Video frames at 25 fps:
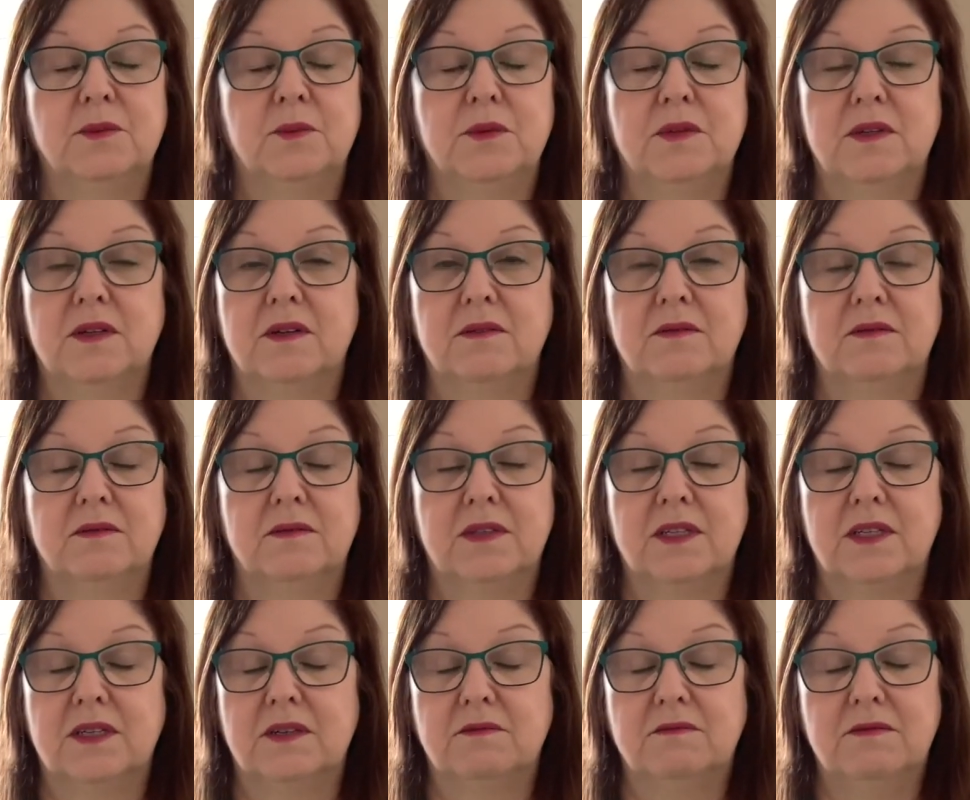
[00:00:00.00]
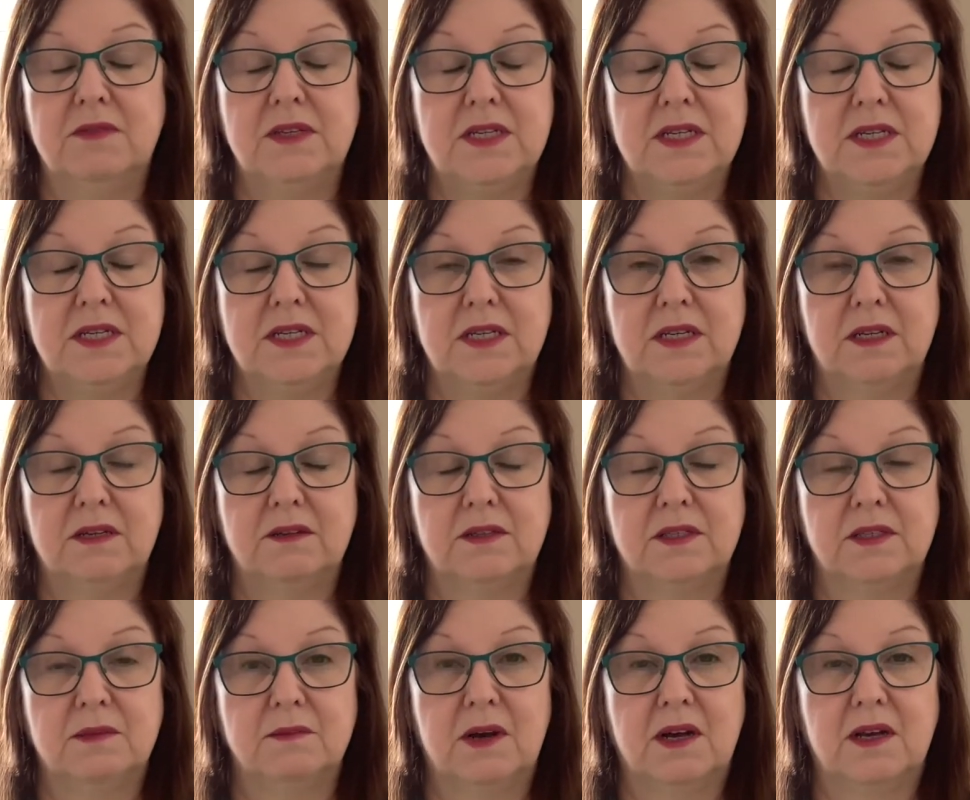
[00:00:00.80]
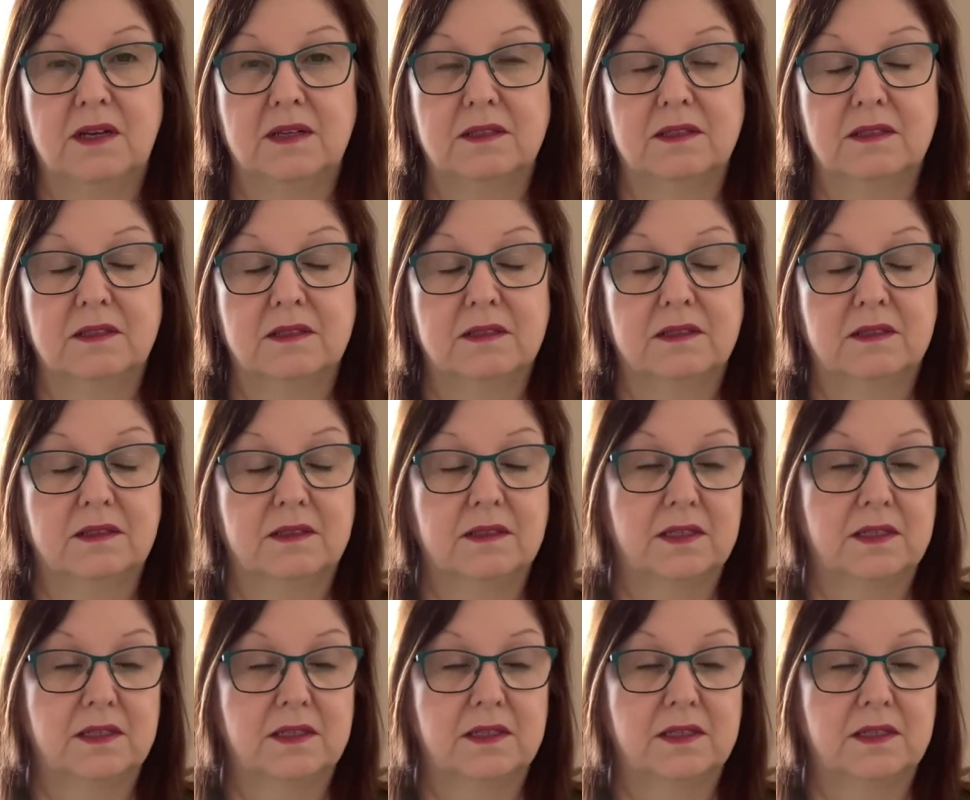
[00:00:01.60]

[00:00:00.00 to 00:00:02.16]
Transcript: They don't need to use the masks.